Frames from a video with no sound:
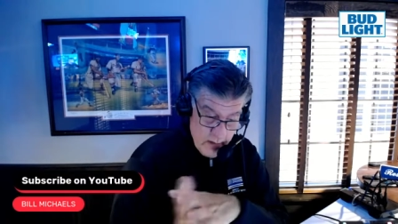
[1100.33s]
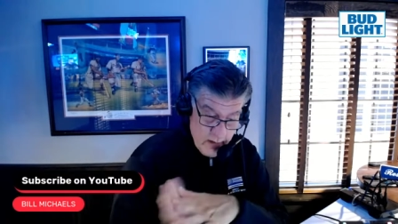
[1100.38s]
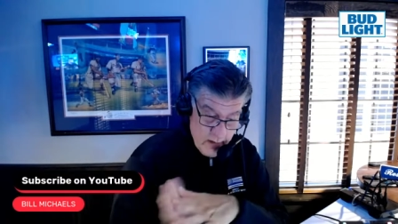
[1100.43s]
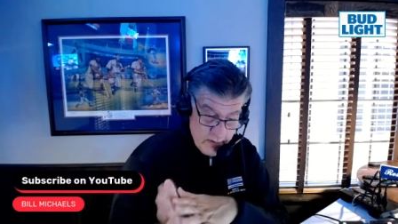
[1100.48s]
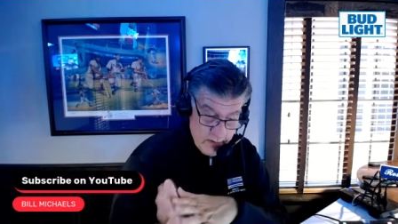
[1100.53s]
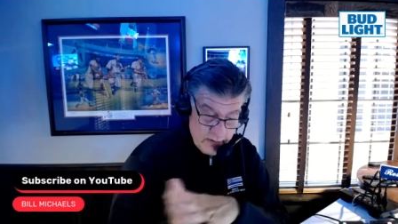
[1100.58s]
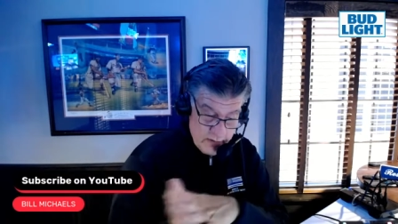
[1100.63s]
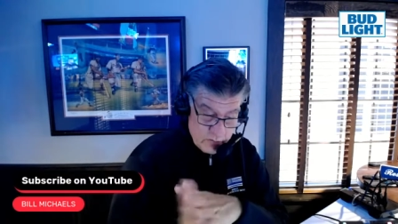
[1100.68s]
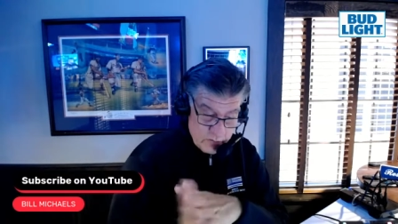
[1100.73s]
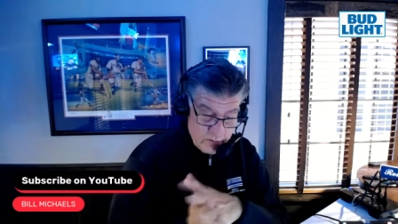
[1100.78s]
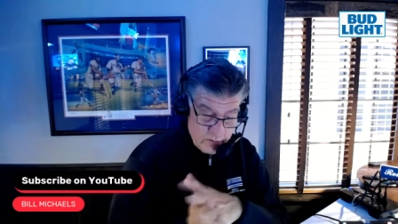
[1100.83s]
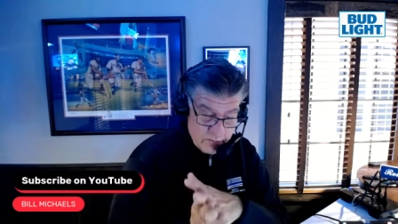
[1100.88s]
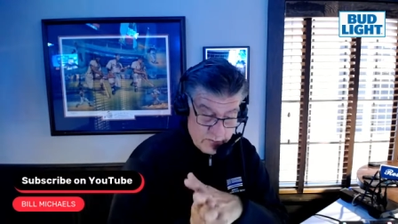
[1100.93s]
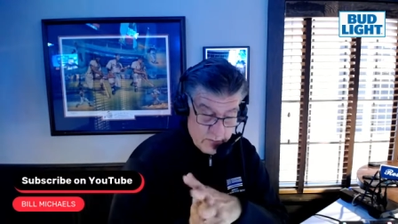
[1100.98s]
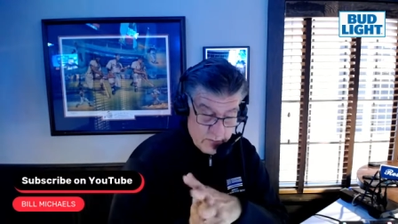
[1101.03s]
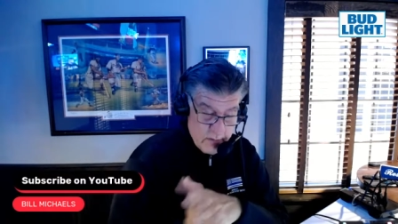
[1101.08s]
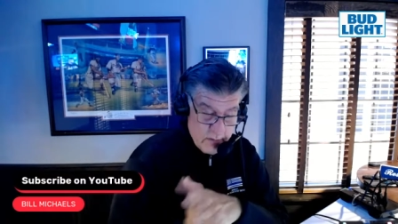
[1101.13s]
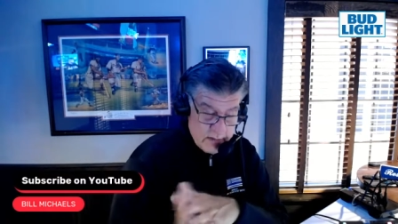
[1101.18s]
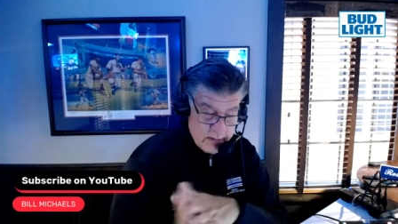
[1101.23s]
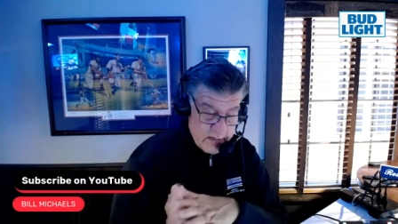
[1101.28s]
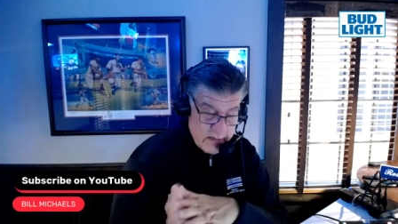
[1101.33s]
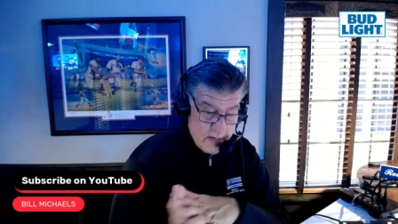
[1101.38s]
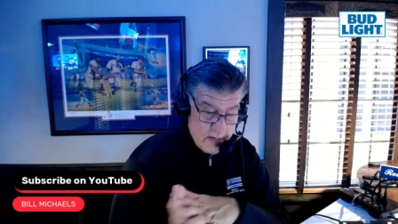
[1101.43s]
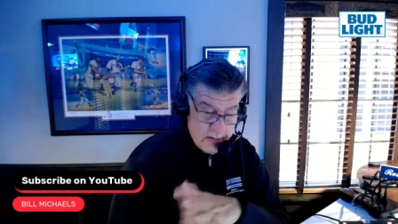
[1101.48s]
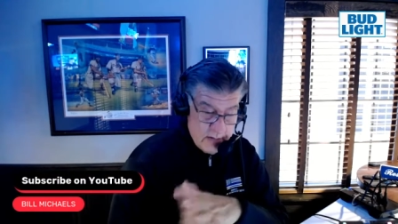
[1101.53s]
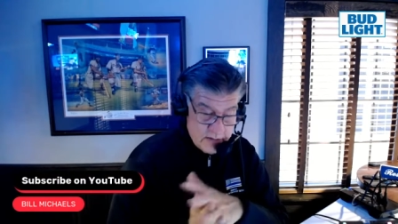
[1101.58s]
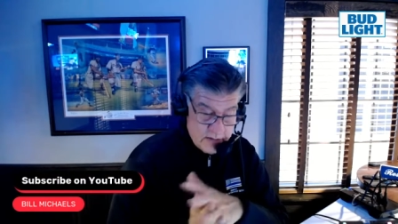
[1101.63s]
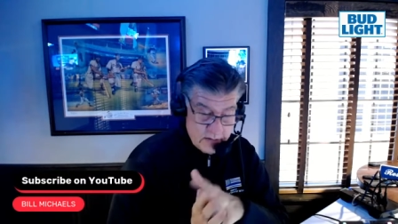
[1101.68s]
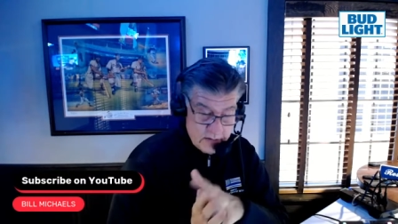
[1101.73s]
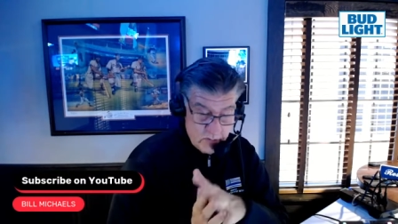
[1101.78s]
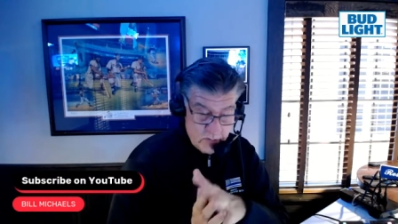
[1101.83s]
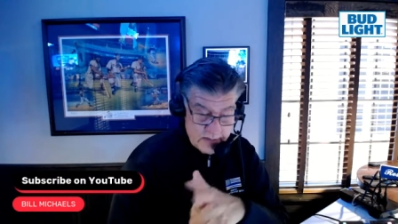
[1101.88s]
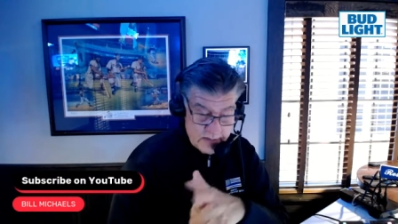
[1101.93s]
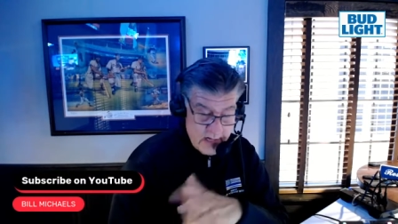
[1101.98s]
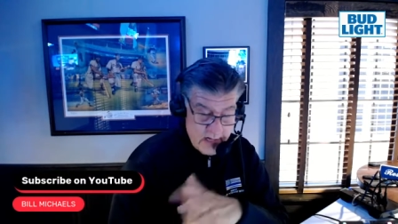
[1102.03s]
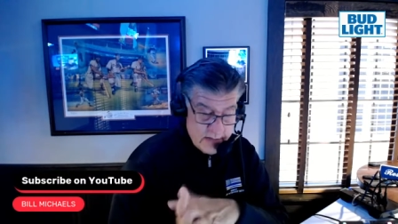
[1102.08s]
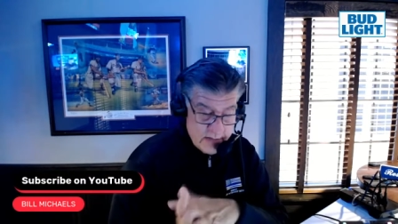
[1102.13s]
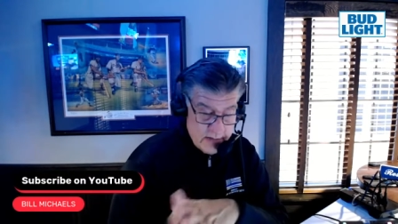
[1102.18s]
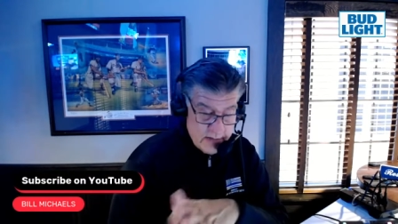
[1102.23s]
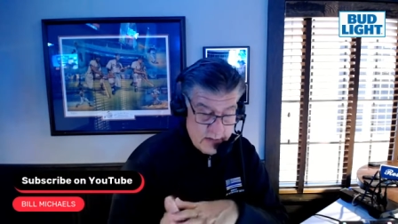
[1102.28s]
This one's from Tom that says,
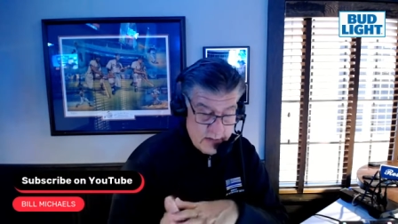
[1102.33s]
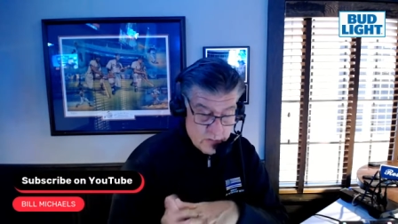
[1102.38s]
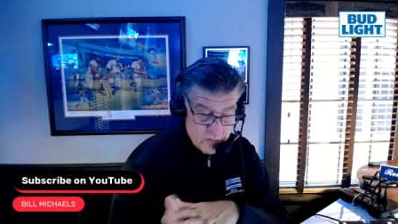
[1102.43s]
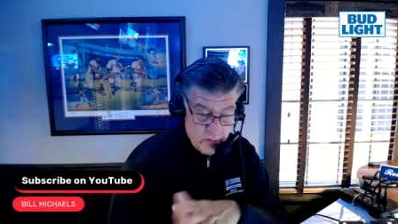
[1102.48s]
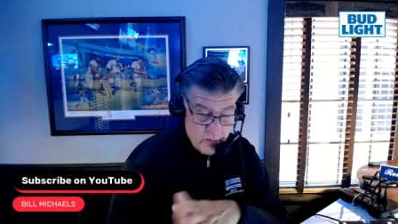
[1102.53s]
Wisconsin is